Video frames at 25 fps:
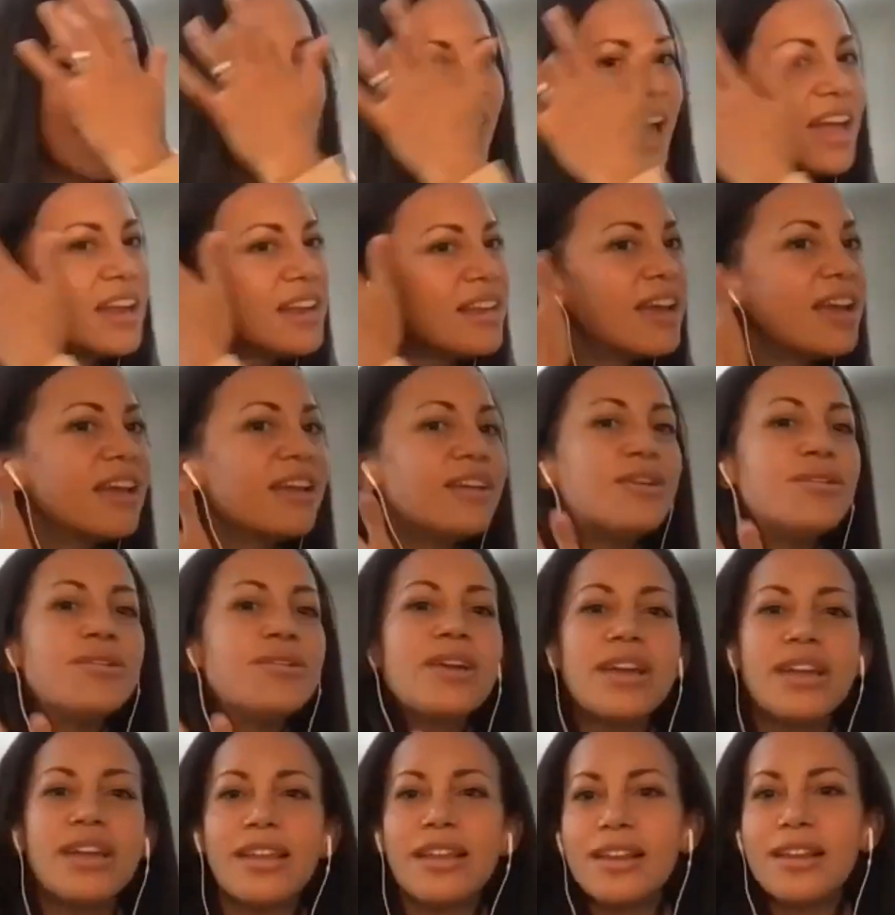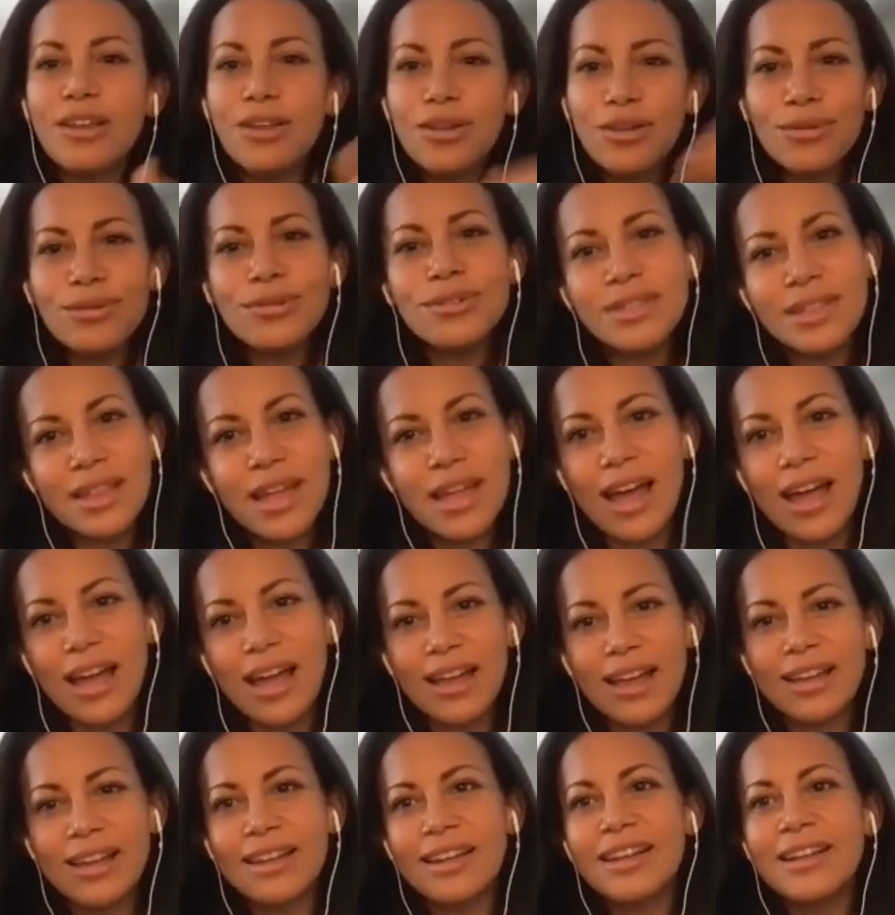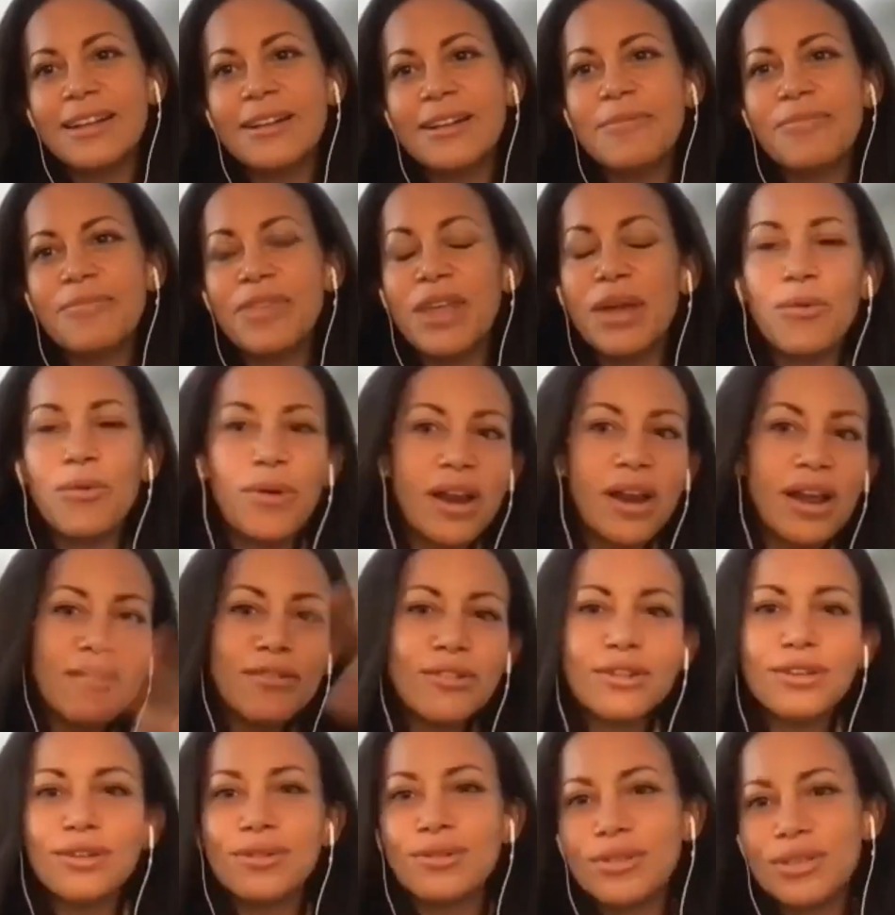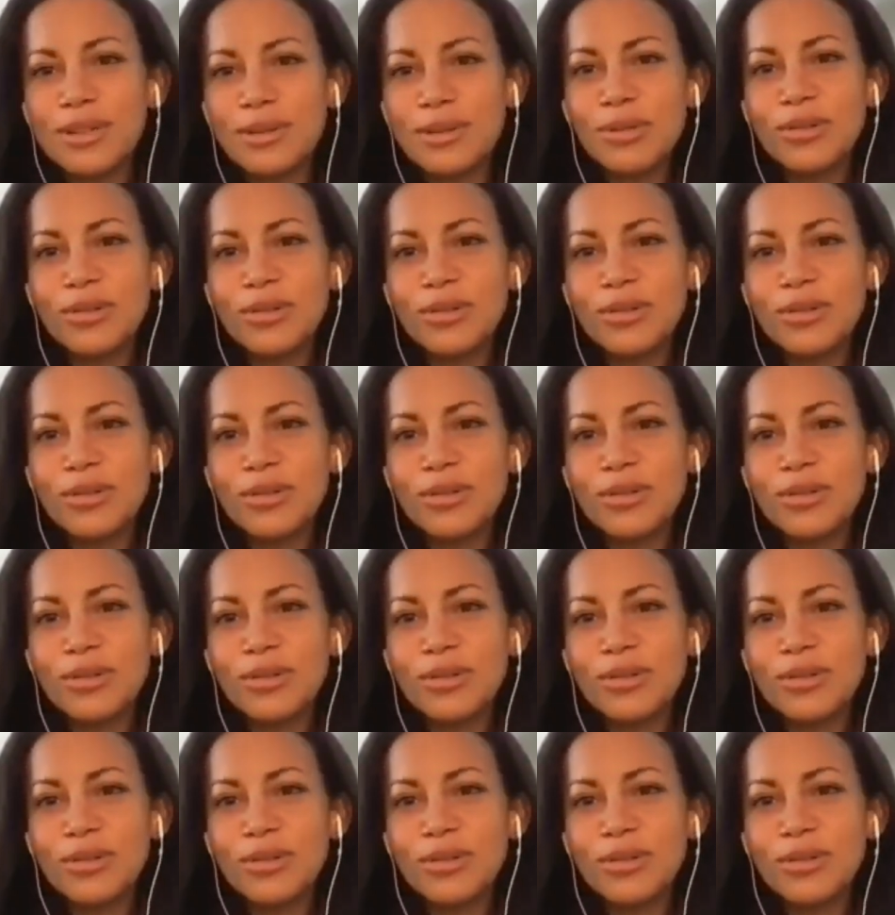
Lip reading: And yet you can use that and whatever you seem